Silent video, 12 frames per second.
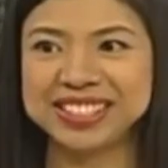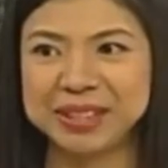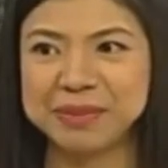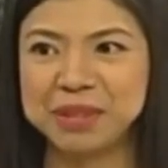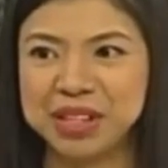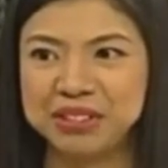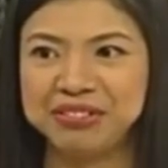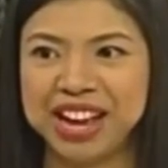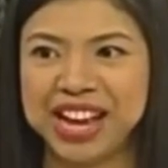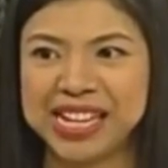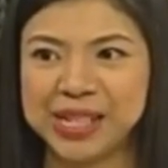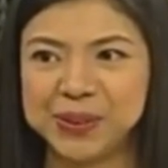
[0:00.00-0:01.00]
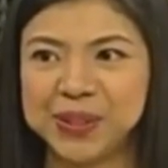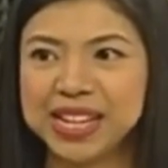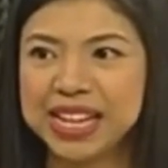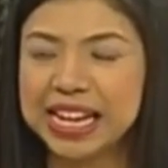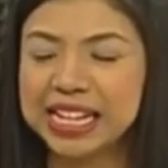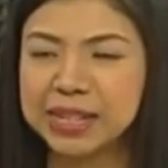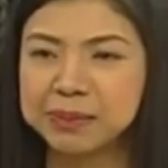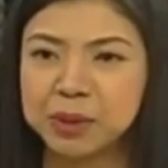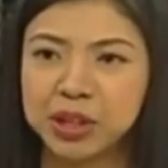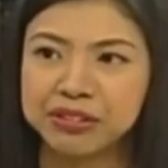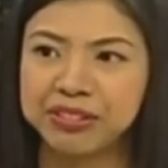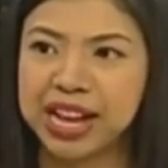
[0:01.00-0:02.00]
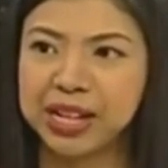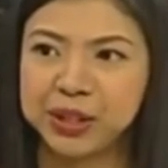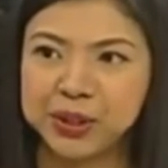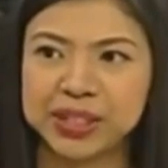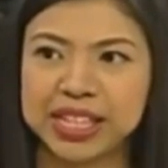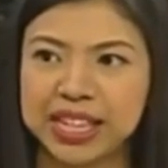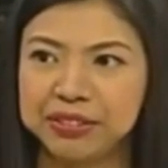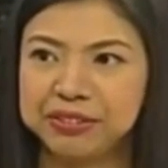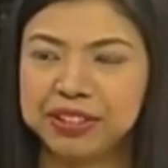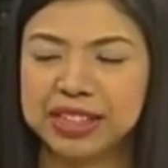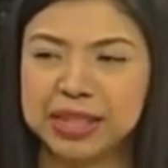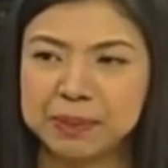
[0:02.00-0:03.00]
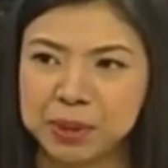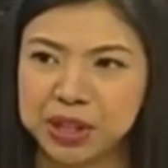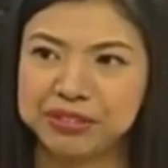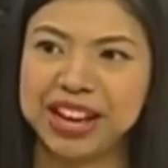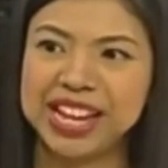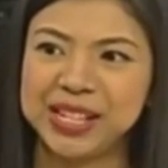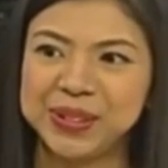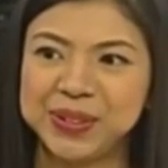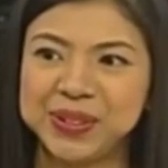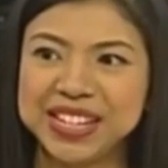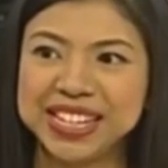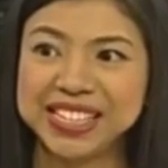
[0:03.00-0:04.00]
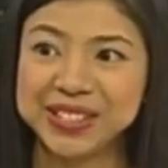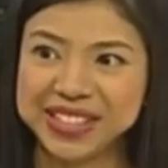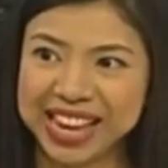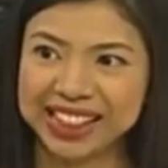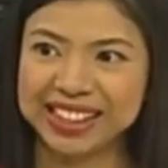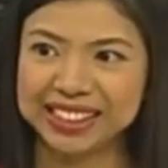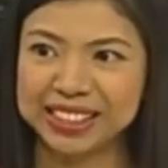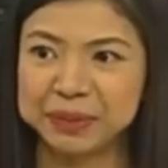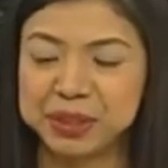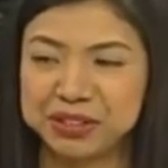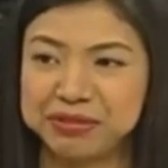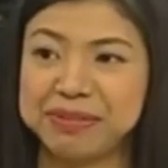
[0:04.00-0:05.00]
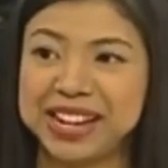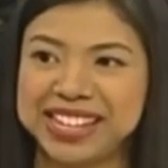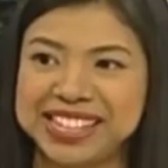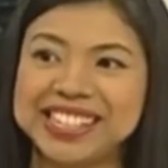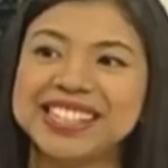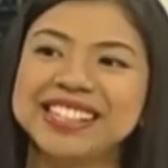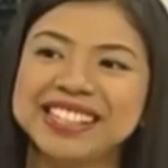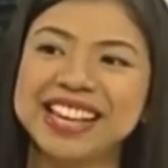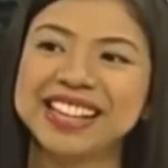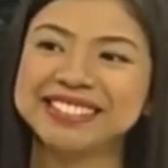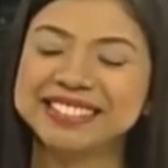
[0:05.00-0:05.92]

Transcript: a symbol of value. And the more value you give, the more value you get in terms of money. Yeah.